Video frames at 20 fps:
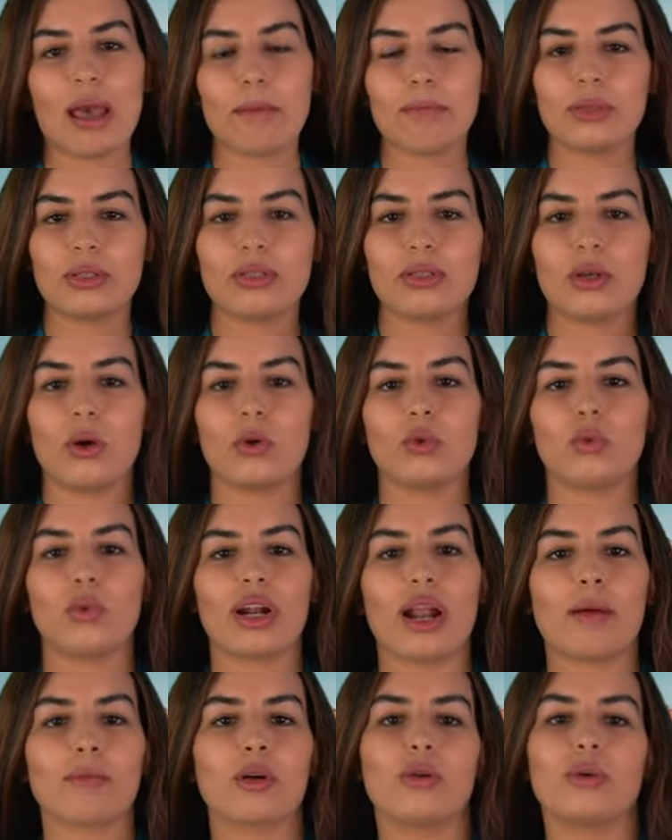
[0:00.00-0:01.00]
episode
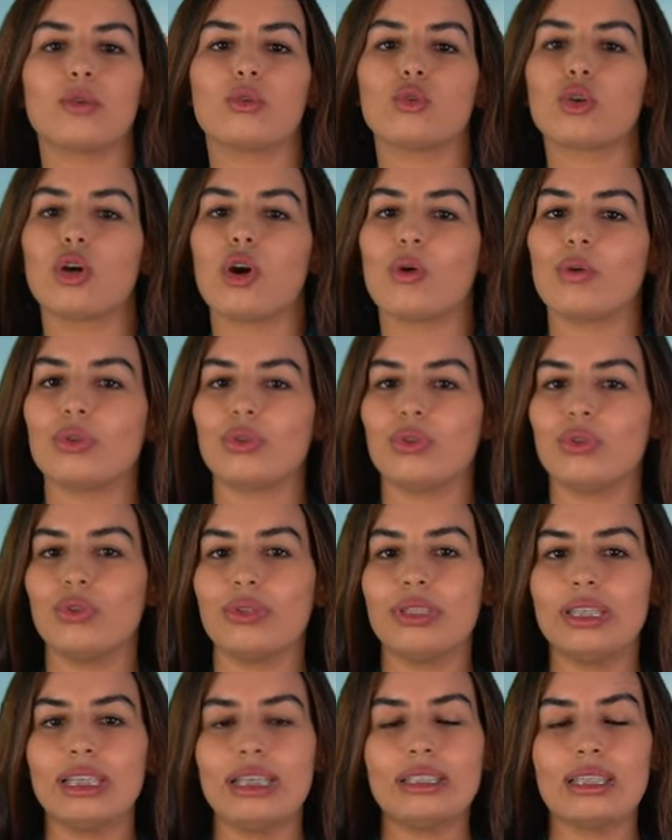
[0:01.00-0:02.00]
where I'm going to go into the
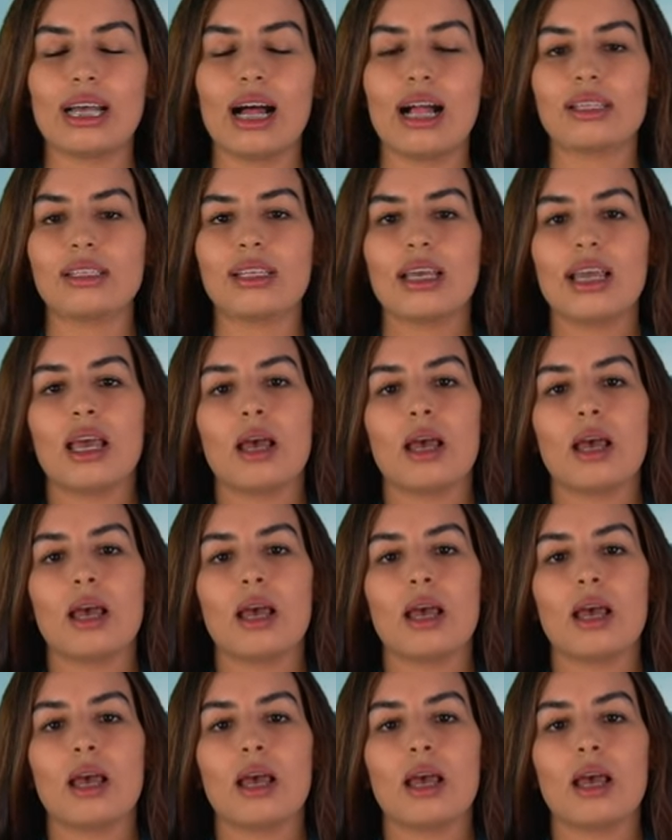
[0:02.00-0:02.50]
details,